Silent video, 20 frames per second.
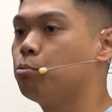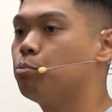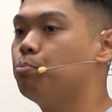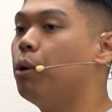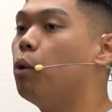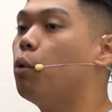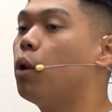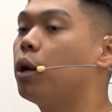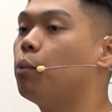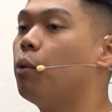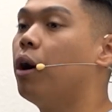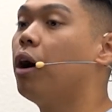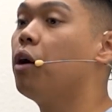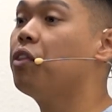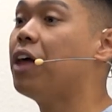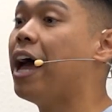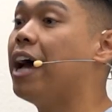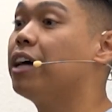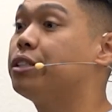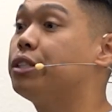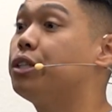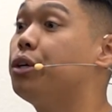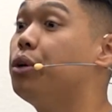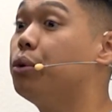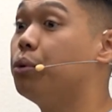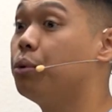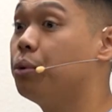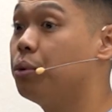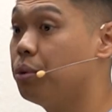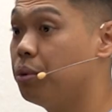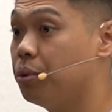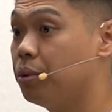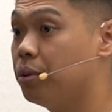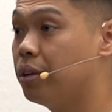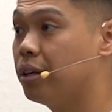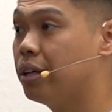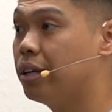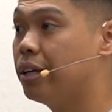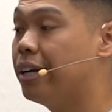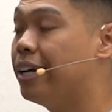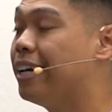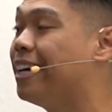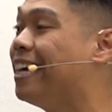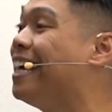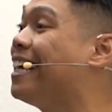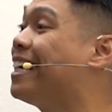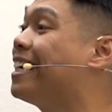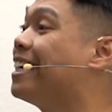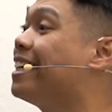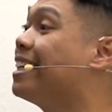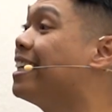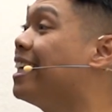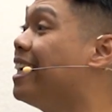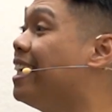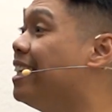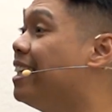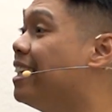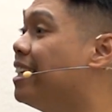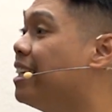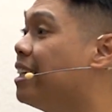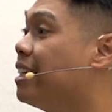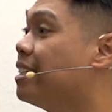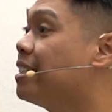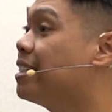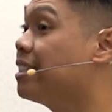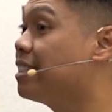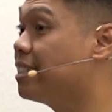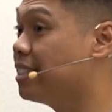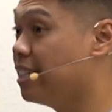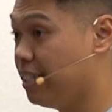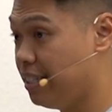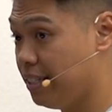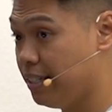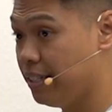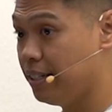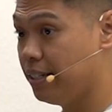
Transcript: But when wealth has you, it can lead to sin.